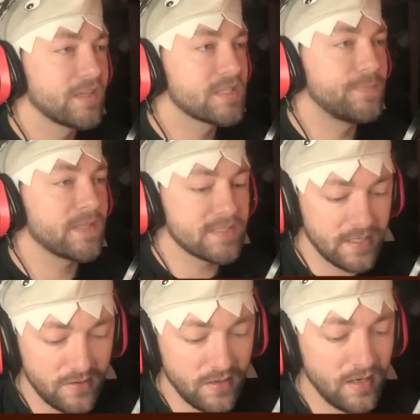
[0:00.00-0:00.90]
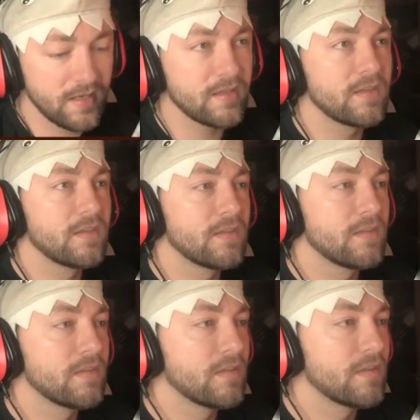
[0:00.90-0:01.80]
It's been so long,
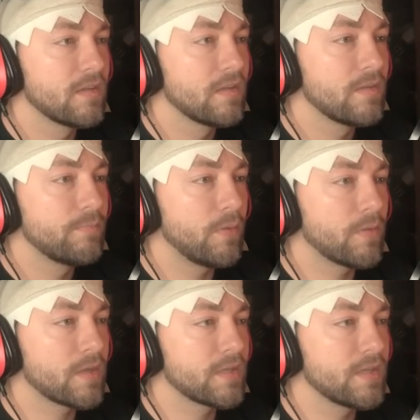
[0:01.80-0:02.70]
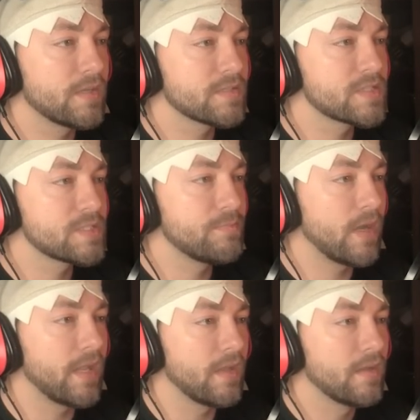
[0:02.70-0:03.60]
but we're gonna
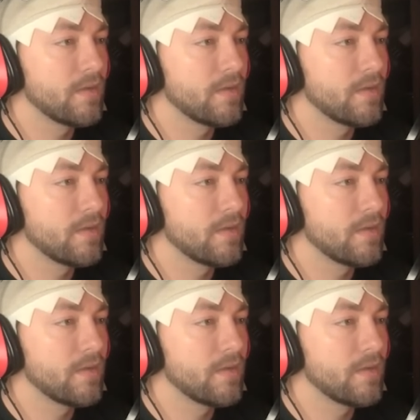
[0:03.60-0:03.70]
smite.